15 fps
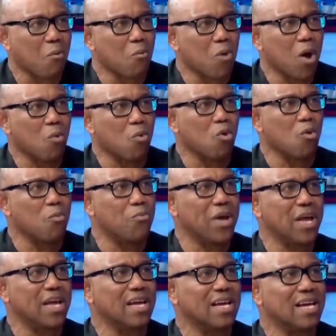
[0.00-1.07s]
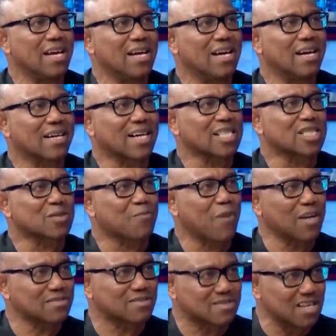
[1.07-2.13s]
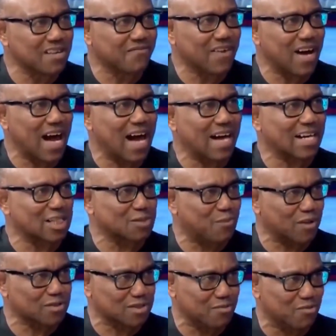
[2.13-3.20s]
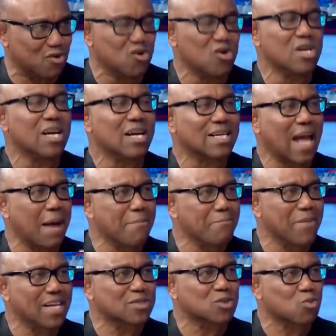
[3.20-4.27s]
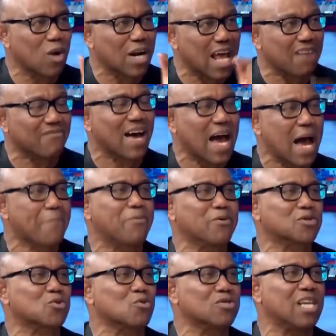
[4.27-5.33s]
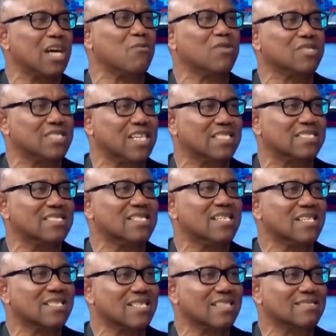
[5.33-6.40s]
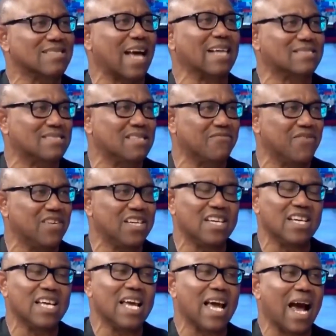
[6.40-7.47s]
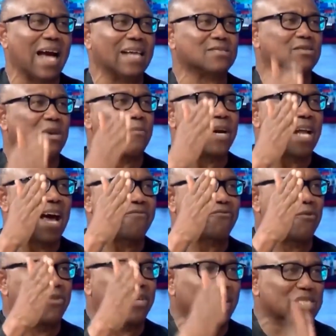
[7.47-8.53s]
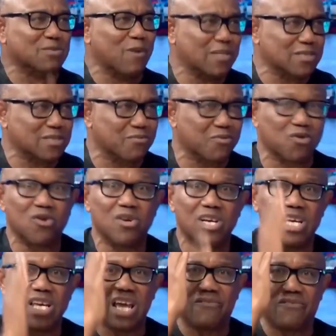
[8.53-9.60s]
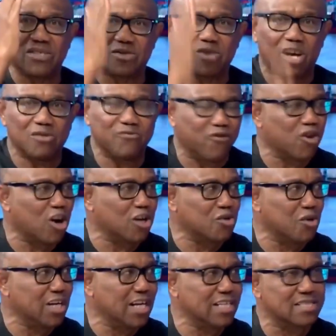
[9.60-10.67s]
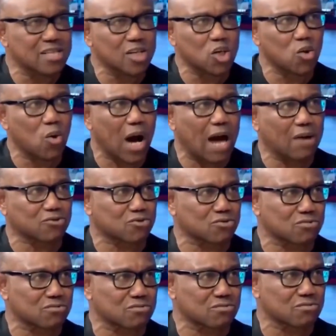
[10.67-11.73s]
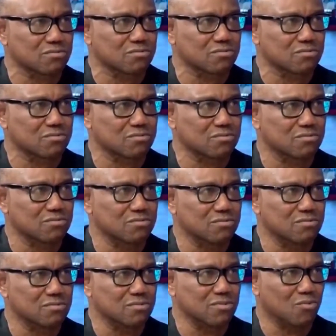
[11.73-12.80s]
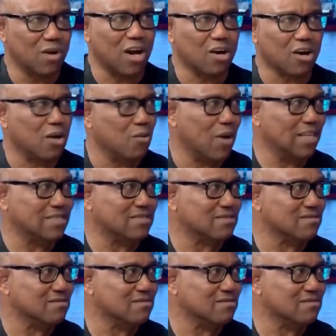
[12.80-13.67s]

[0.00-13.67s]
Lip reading: we will be responsive and responsible. That means whatever happens, we'll deal with it decisively, and somebody has to be responsible. If you're not doing it, you're out. Then we're not going to wait.